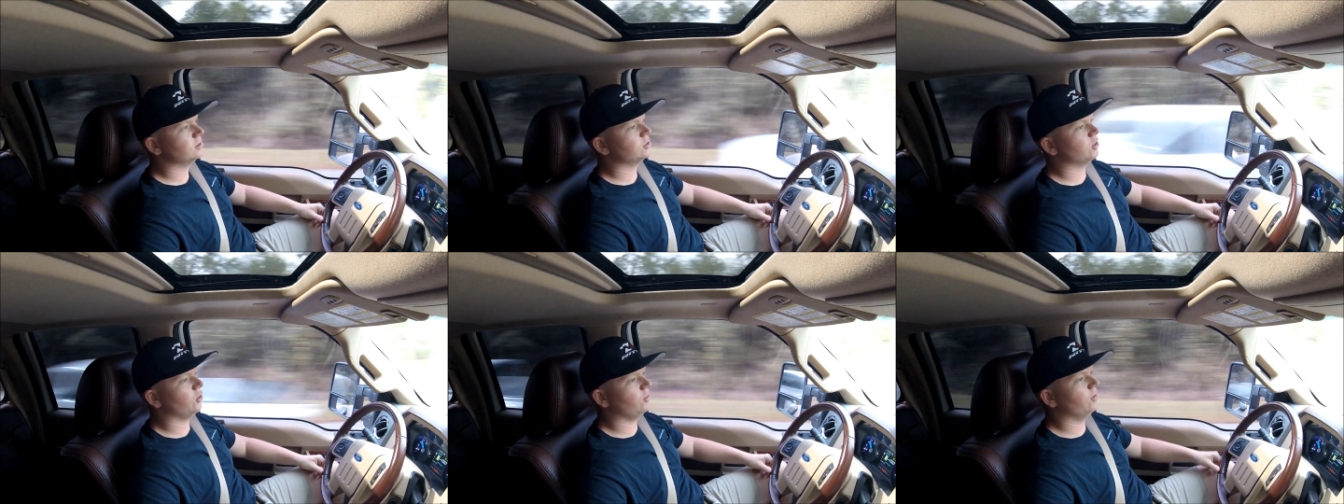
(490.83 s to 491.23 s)

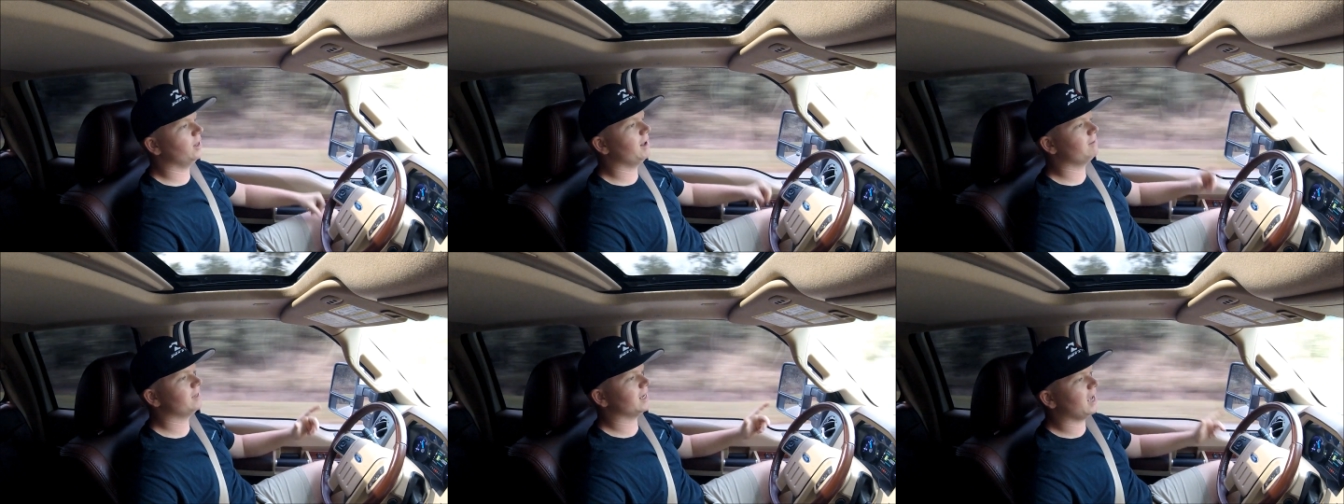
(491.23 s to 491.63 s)
So you
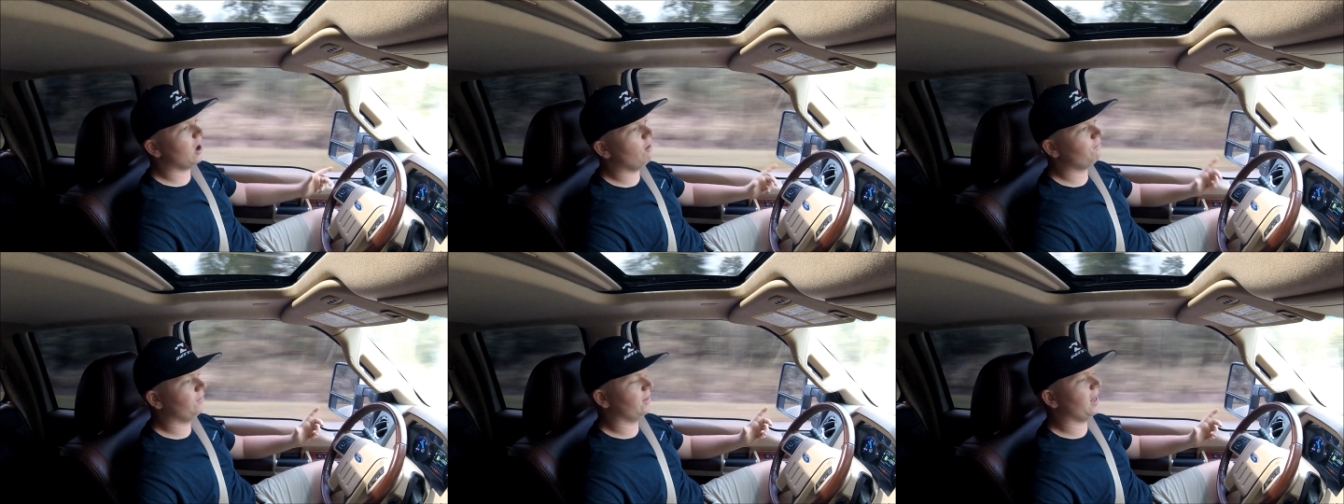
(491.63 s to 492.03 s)
really have to
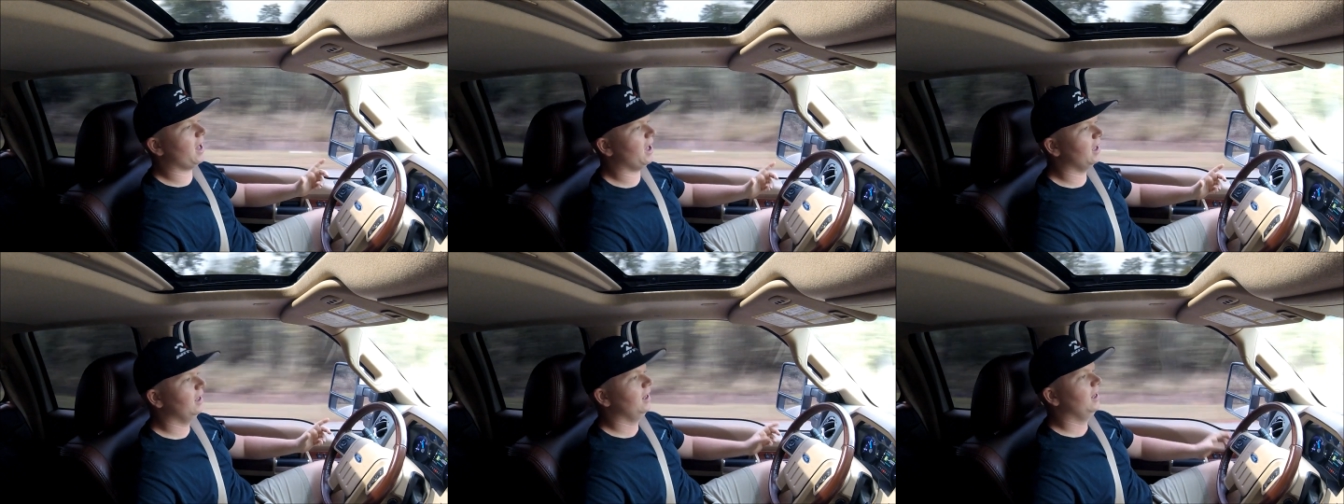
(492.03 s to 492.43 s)
account for
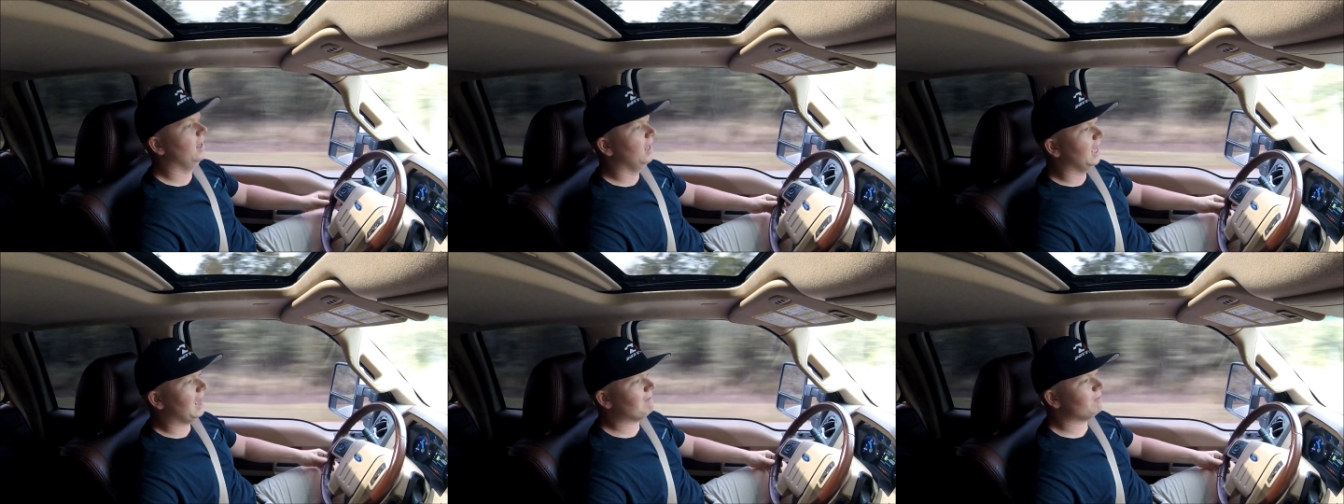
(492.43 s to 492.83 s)
that.
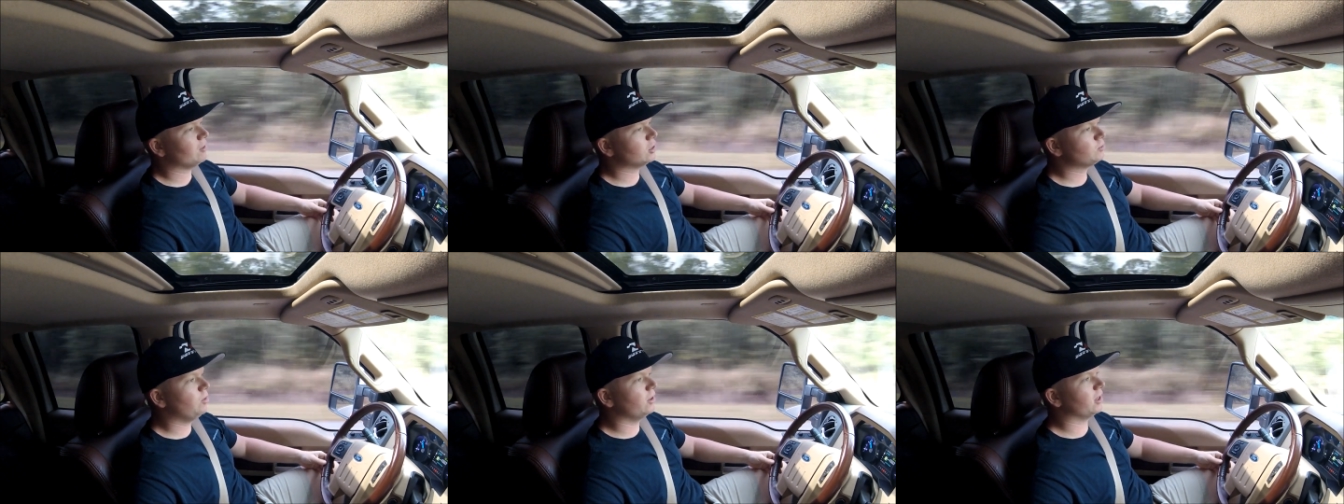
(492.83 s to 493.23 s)
If you're just